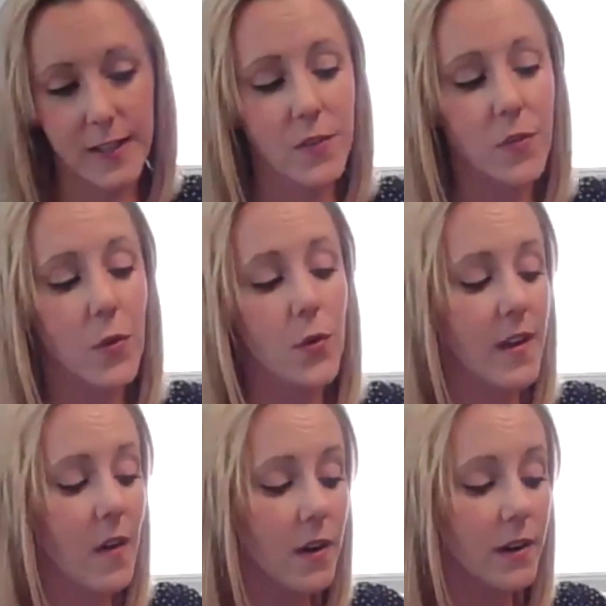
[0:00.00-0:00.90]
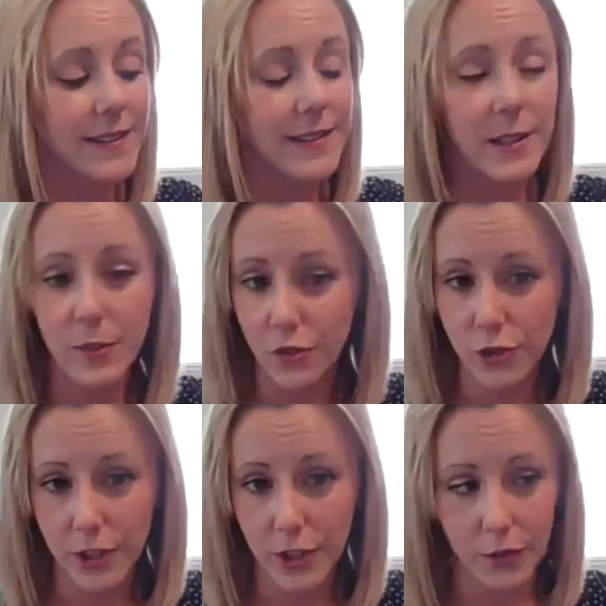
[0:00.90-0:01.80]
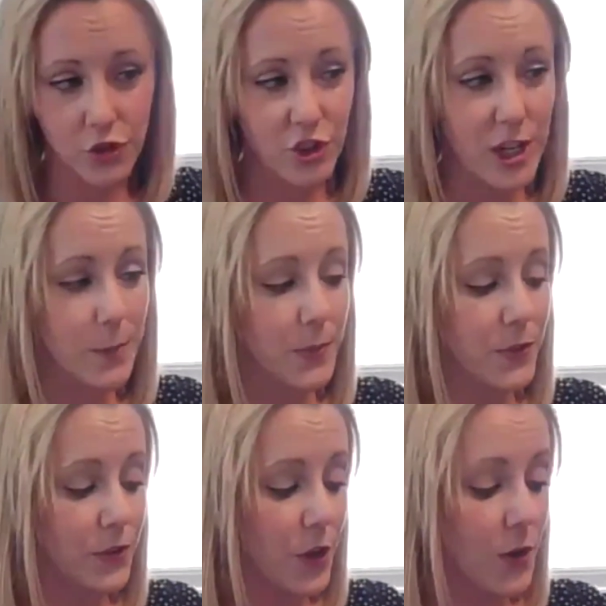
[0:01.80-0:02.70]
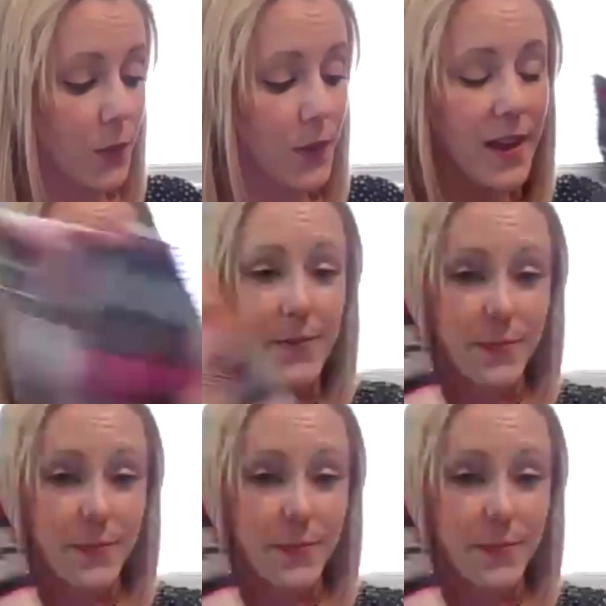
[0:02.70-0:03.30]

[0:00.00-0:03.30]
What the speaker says: even though they are a cinnamon churro trip. So